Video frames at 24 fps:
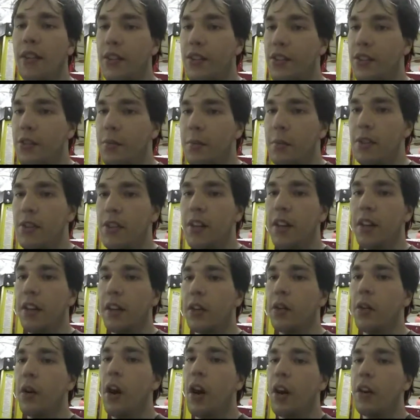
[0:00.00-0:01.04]
because she's been sitting in
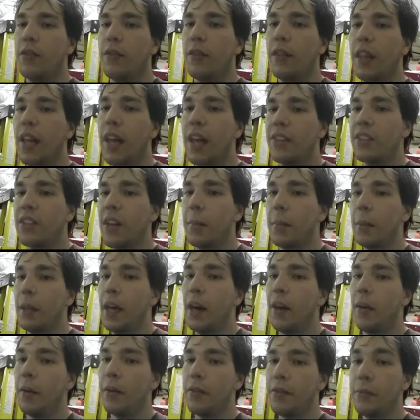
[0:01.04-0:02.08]
the garage for the last couple
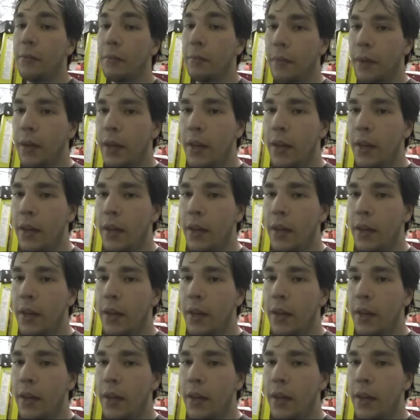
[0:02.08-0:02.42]
hours.